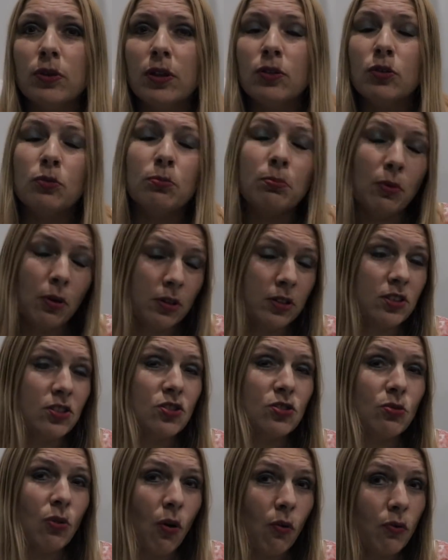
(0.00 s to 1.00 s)
and you
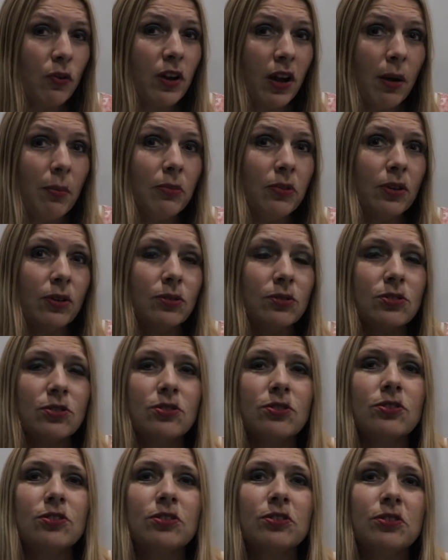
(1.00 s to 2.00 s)
managed to overcome
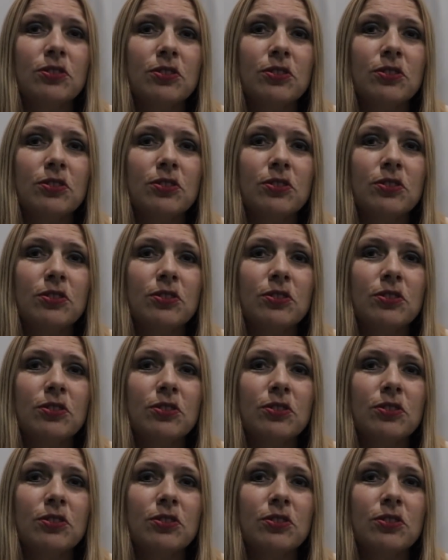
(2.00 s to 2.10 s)
those.